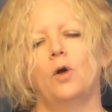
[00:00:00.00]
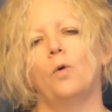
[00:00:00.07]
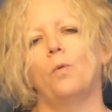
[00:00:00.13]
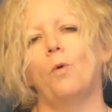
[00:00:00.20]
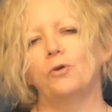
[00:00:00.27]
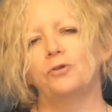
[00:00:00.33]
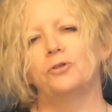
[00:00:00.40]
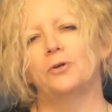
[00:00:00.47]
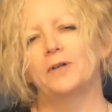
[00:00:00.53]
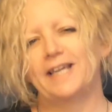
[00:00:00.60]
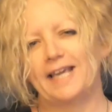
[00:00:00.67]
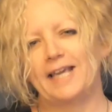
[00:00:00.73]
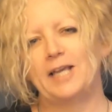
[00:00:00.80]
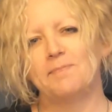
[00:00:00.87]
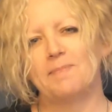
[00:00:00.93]
What's your
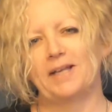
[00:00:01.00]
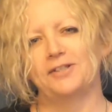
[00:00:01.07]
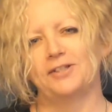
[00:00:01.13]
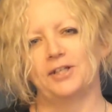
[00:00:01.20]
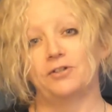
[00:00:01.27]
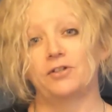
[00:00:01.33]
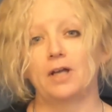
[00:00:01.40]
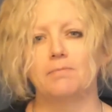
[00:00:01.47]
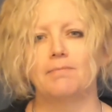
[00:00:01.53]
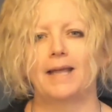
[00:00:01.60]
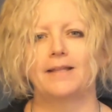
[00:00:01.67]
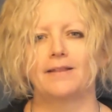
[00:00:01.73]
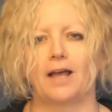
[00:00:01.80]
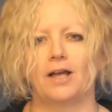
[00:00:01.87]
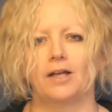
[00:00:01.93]
key message? And
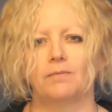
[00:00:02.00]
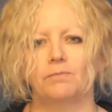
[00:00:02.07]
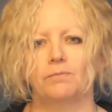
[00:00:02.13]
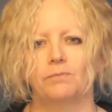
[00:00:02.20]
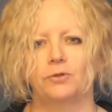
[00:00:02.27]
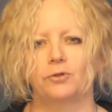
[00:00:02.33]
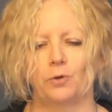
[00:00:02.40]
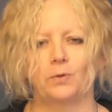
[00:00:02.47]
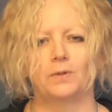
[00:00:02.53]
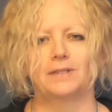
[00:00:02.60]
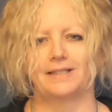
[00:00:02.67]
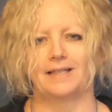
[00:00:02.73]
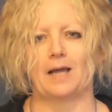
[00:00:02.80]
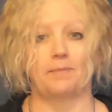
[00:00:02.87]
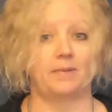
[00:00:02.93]
make that short and
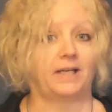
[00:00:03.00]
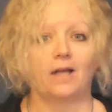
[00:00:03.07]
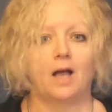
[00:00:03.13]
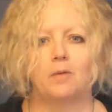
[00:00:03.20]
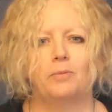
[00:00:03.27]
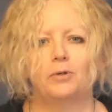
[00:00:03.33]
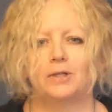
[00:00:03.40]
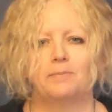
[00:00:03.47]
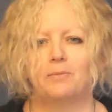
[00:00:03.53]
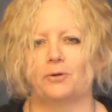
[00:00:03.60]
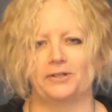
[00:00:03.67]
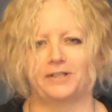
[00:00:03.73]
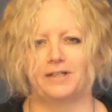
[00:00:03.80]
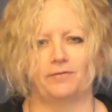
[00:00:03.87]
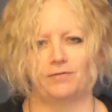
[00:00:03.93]
snappy, a bullet
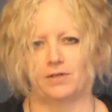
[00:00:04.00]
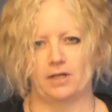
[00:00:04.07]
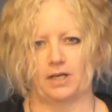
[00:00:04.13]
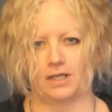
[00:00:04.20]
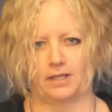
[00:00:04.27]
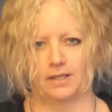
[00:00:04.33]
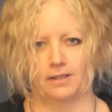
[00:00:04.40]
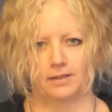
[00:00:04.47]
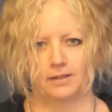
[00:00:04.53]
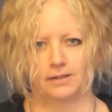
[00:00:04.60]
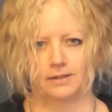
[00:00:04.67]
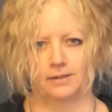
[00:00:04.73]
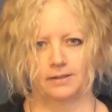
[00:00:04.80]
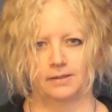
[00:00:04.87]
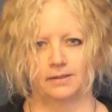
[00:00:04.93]
point if you like.
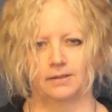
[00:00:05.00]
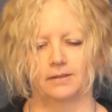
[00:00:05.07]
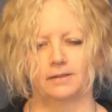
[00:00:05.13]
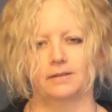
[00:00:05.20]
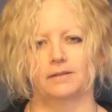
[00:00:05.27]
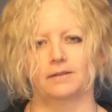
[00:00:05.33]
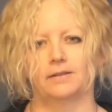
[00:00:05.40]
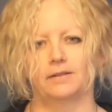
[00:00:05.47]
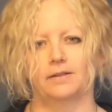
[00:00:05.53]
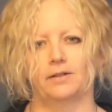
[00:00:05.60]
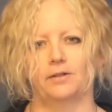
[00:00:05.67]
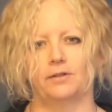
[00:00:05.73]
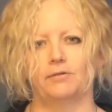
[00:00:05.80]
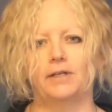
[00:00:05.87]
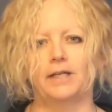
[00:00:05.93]

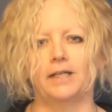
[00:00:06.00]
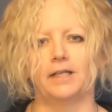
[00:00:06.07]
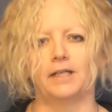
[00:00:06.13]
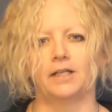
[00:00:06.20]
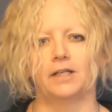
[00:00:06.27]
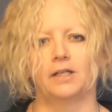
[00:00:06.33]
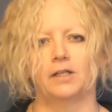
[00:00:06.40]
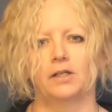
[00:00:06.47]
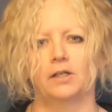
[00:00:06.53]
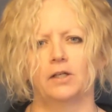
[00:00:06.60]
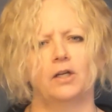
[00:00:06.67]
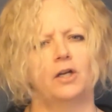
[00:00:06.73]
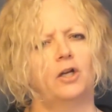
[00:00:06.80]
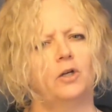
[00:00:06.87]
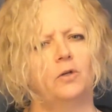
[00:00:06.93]
3.
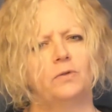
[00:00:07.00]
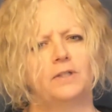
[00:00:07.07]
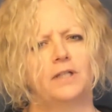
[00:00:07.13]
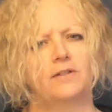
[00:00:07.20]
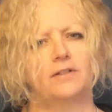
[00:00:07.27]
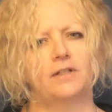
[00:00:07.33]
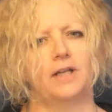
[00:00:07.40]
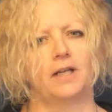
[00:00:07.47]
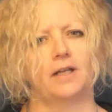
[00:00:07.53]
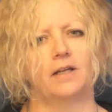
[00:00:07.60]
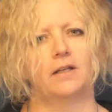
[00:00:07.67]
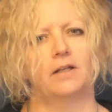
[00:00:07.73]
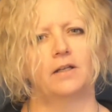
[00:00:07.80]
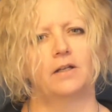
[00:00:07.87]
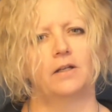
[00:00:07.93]
Who's listening?
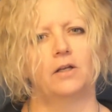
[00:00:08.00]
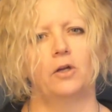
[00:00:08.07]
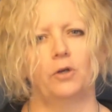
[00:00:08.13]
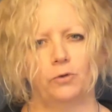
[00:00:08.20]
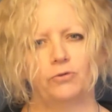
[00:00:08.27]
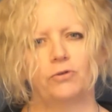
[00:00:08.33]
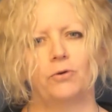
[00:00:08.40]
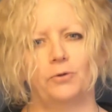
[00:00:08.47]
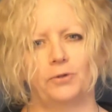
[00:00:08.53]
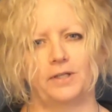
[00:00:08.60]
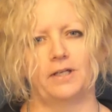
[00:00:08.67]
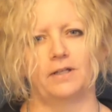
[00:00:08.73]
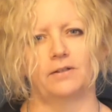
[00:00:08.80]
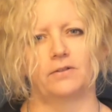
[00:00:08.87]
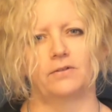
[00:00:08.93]
Who's your
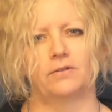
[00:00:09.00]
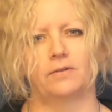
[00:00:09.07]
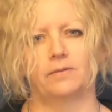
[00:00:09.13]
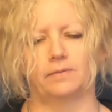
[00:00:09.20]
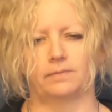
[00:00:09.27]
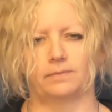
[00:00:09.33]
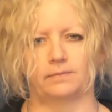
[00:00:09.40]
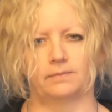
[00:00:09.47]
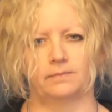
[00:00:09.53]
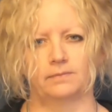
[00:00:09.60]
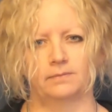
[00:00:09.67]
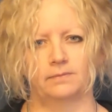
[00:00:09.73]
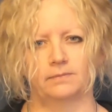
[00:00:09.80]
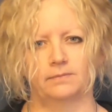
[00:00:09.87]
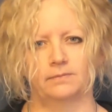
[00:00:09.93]
audience?
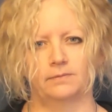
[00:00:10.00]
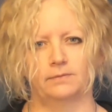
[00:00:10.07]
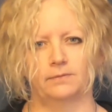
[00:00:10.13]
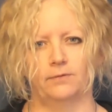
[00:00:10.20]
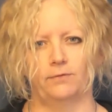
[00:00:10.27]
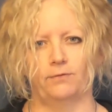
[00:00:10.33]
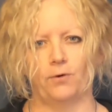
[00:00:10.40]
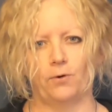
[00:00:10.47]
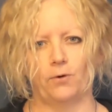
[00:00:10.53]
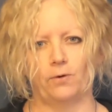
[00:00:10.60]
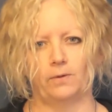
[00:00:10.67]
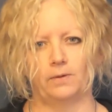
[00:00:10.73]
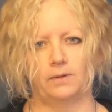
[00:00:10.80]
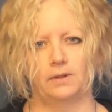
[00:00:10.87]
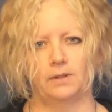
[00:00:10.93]

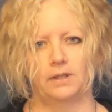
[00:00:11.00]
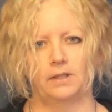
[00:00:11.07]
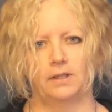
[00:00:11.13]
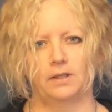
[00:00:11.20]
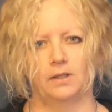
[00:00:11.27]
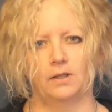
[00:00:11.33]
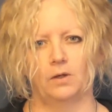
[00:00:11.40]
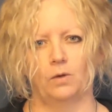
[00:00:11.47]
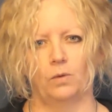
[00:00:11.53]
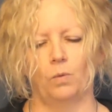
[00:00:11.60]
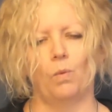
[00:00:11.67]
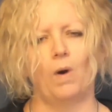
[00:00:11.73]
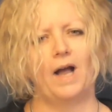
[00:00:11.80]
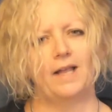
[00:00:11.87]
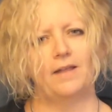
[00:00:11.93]
4.
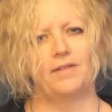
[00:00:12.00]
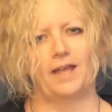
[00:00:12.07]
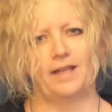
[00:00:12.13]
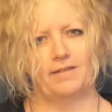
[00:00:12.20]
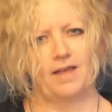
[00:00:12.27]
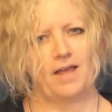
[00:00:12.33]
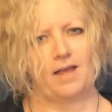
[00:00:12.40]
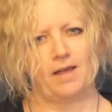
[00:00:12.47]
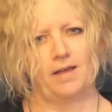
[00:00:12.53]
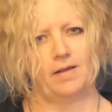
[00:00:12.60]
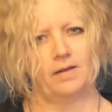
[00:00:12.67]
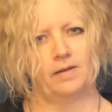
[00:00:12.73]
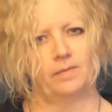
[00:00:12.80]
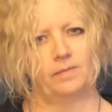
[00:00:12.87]
Why are they there?